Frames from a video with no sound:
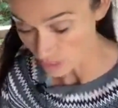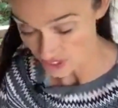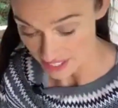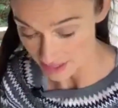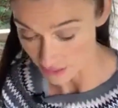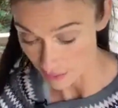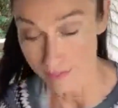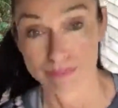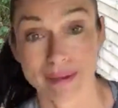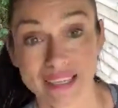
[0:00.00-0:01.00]
which is on
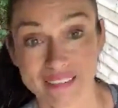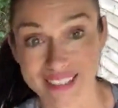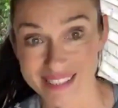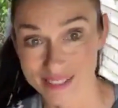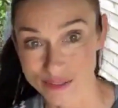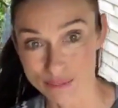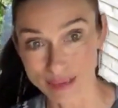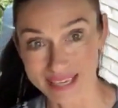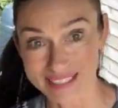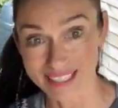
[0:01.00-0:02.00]
the back of this
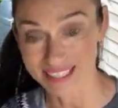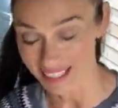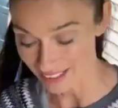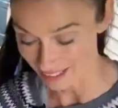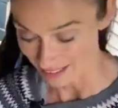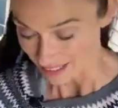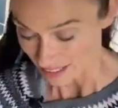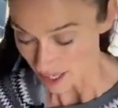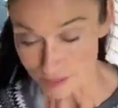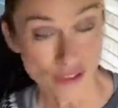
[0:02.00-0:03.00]
toothpaste here,
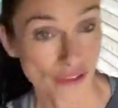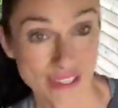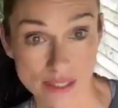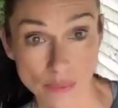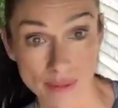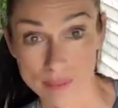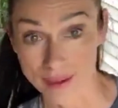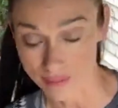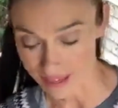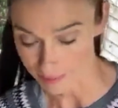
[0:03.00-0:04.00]
you don't need to worry
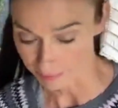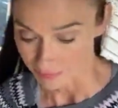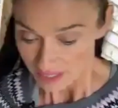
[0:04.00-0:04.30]
about that.